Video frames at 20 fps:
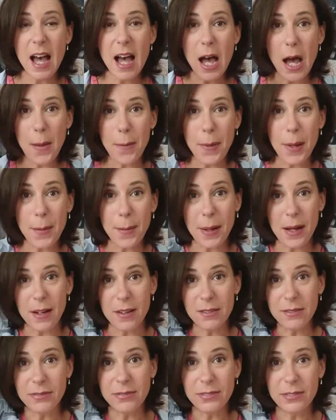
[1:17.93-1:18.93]
up
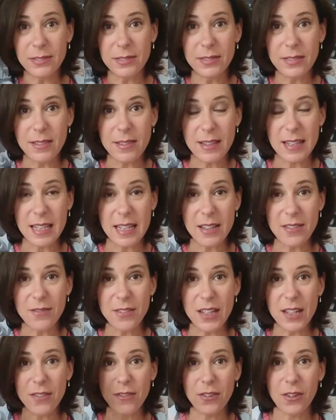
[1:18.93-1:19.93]
above the
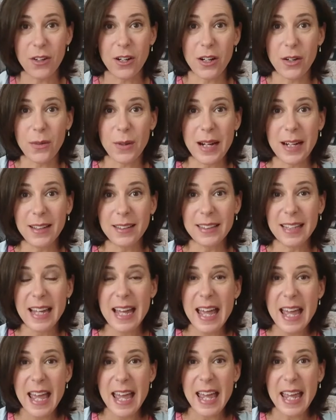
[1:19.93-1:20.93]
Via Ferrata route
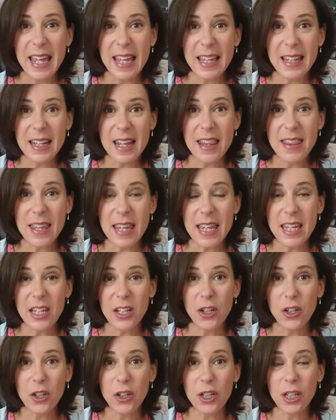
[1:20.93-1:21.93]
and they
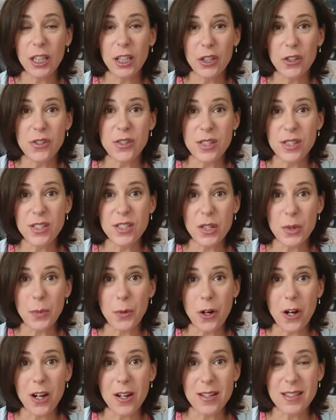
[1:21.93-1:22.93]
could loosen some
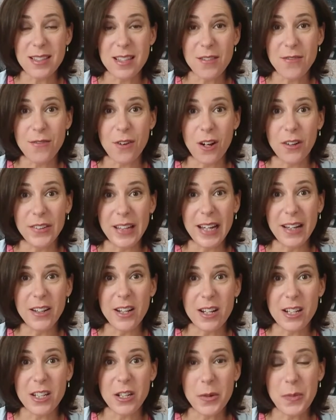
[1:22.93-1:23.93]
rocks that fall down
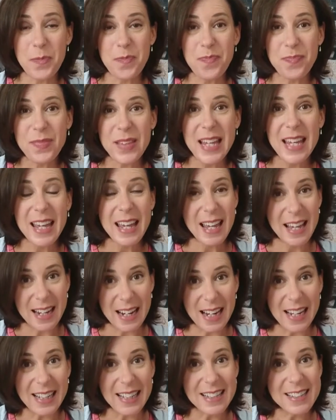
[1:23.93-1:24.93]
on you. And
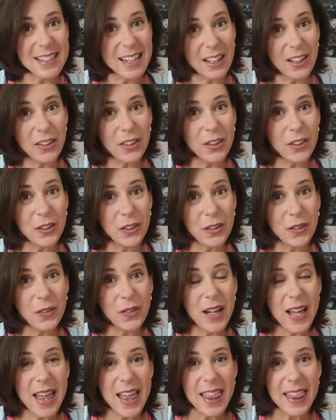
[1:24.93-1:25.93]
I can tell
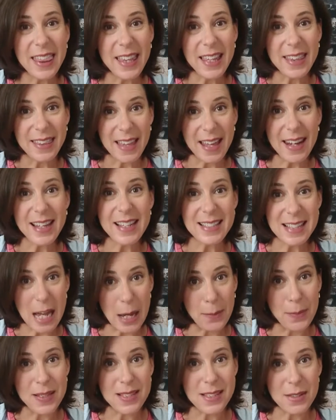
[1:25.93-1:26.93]
you that that has
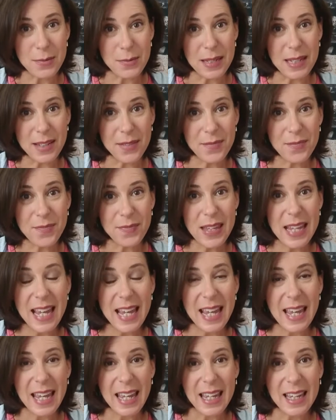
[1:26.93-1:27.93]
happened to me,
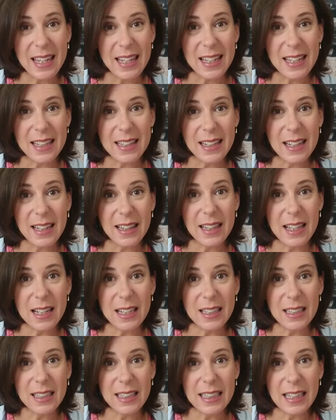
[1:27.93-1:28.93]
and
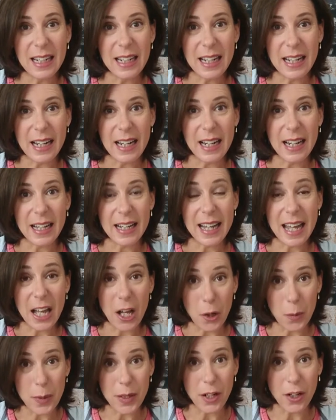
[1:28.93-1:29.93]
luckily I had a
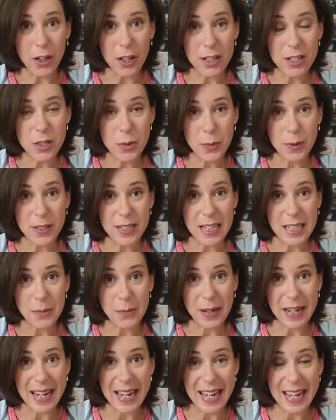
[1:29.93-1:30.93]
helmet on to protect
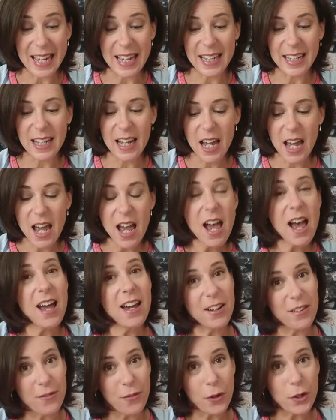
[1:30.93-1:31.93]
my head.
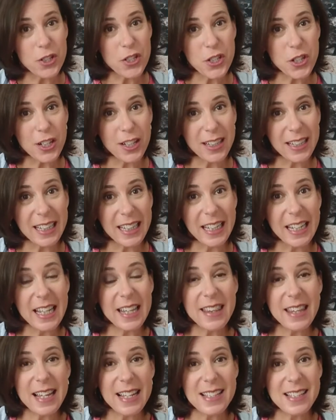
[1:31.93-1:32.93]
Unfortunately,
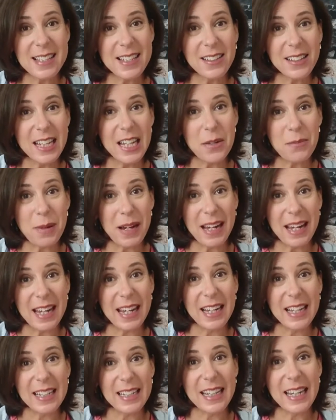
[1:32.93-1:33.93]
they still hit my
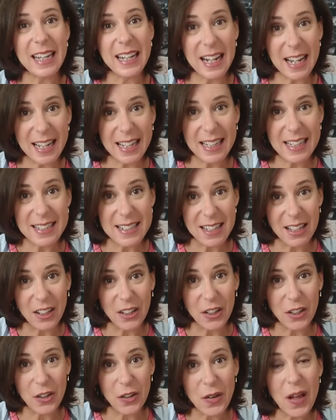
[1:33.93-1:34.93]
hand, and I can tell
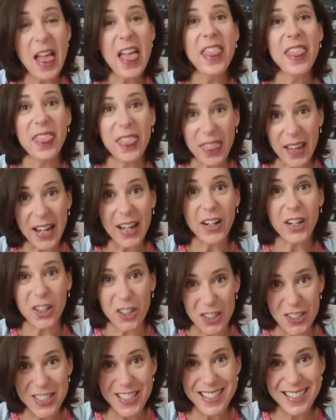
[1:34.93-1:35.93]
you that
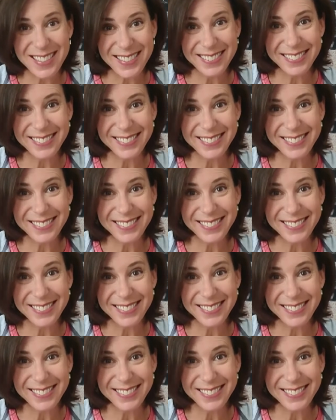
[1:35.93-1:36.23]
hurts.